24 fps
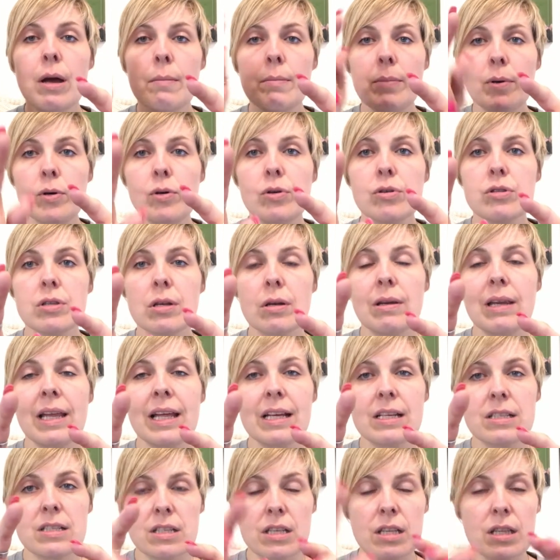but also
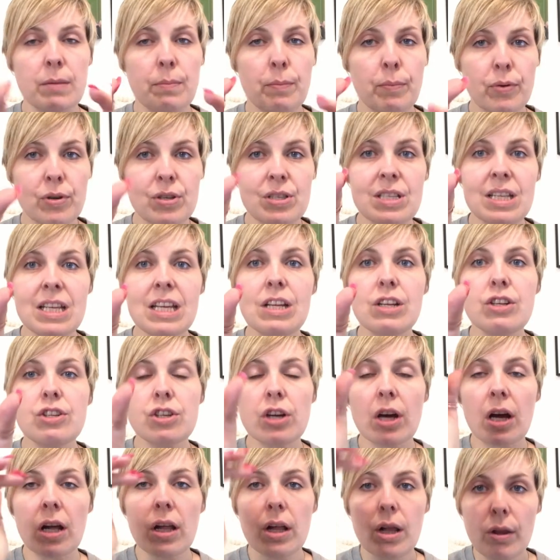links to the
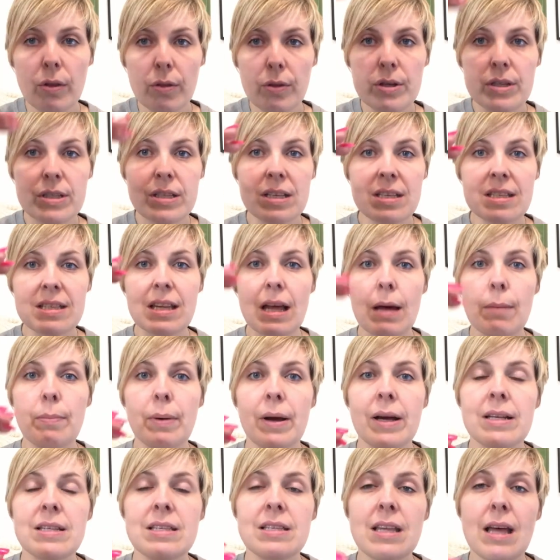procedure that's a
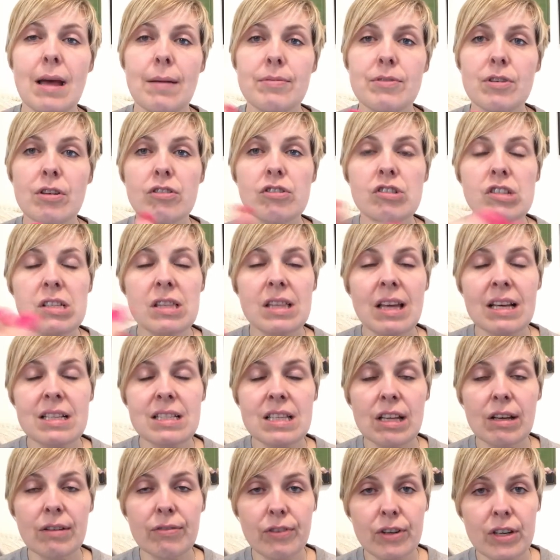step-by-step. So that's
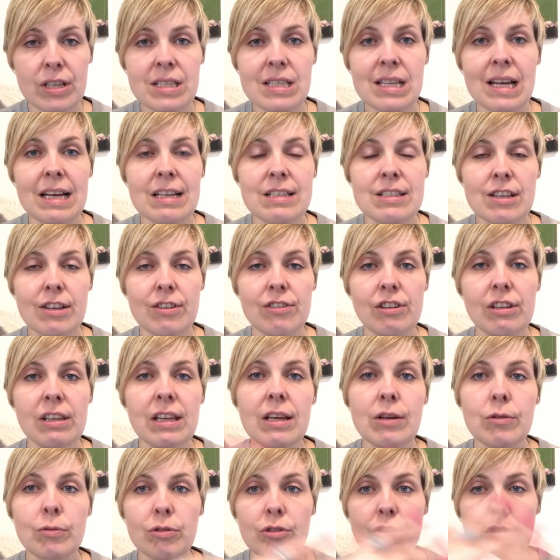her first task that she
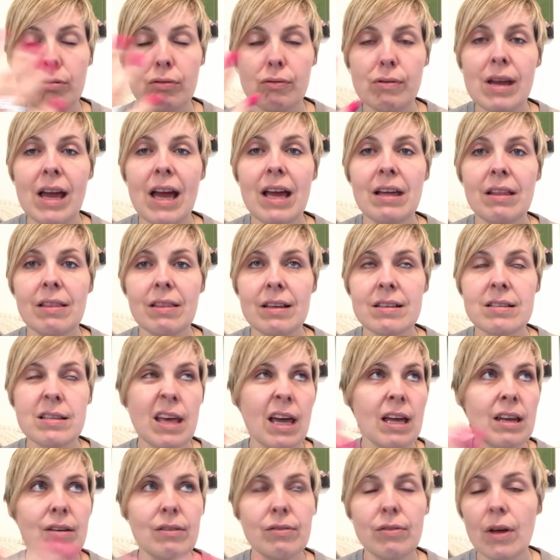did, was create this
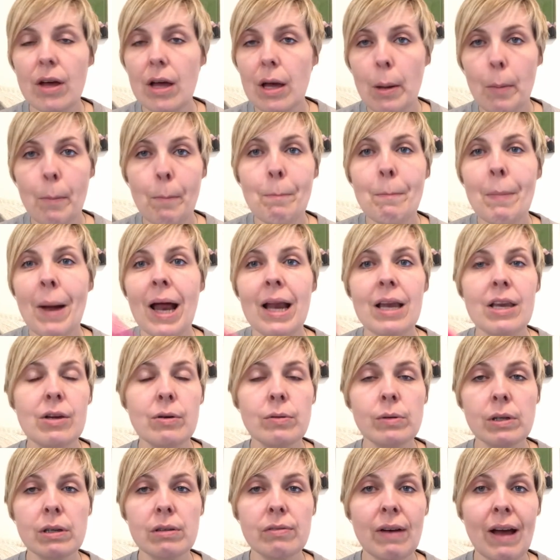kind of
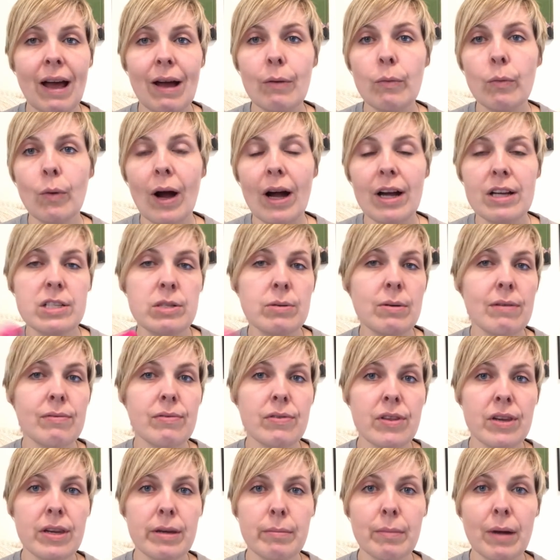manual of how I do
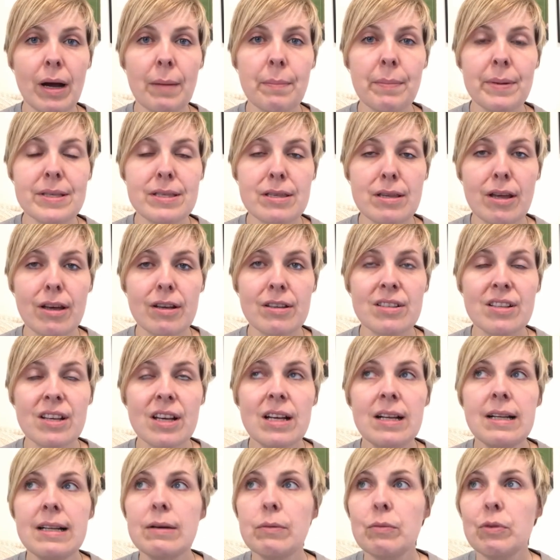everything in my business,
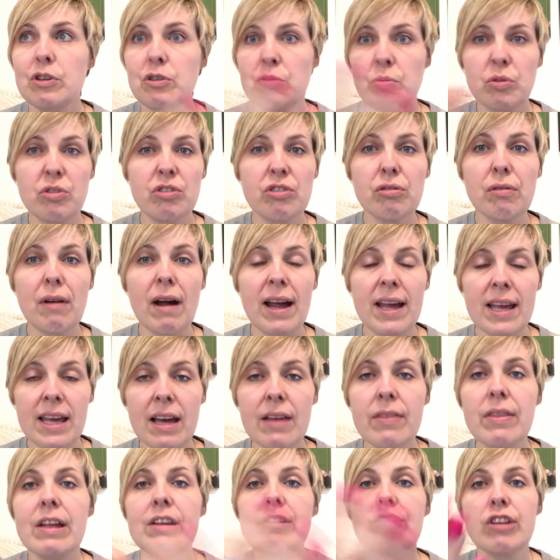which was great.
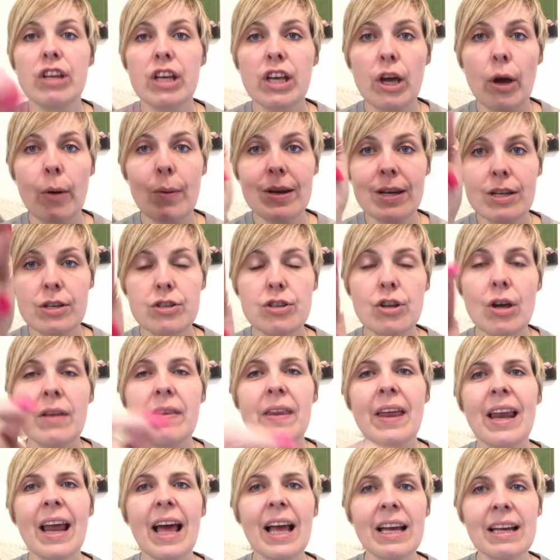And then she can go in and do, and
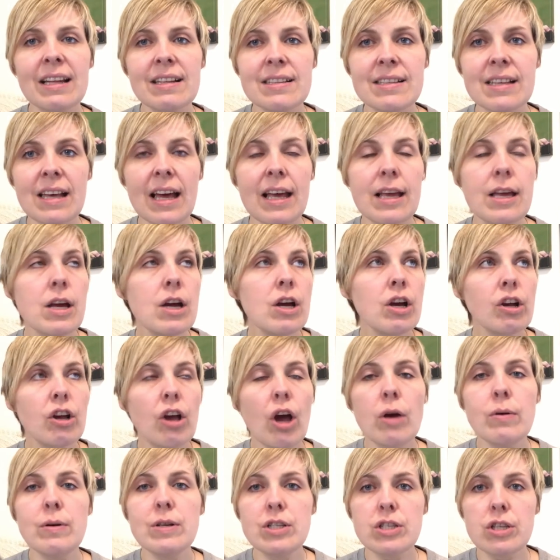then I can say,
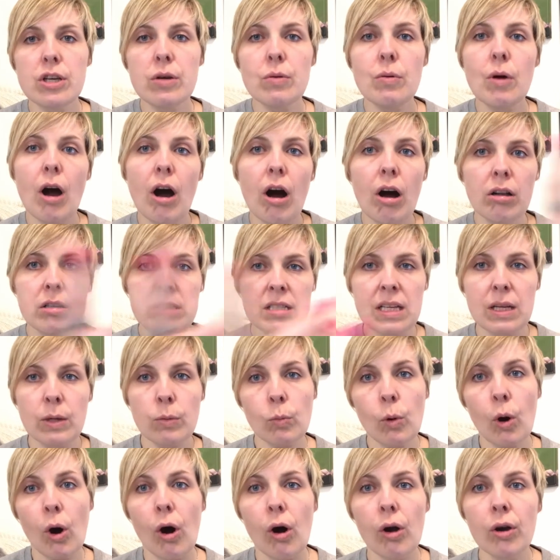go and do
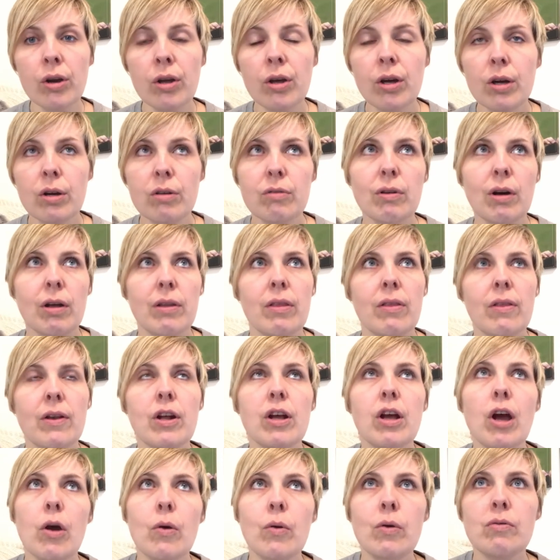RD1, rather than
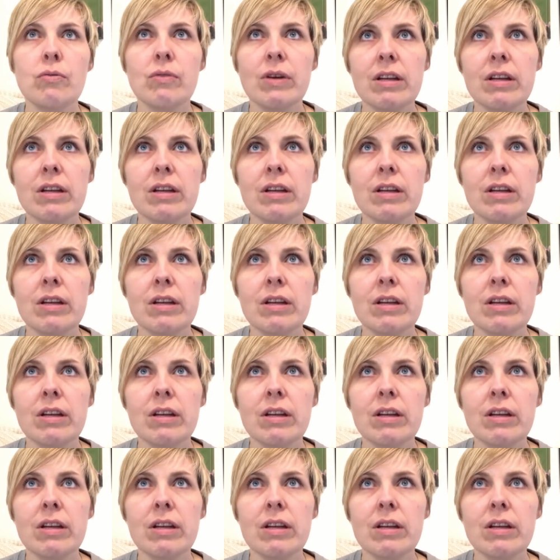go and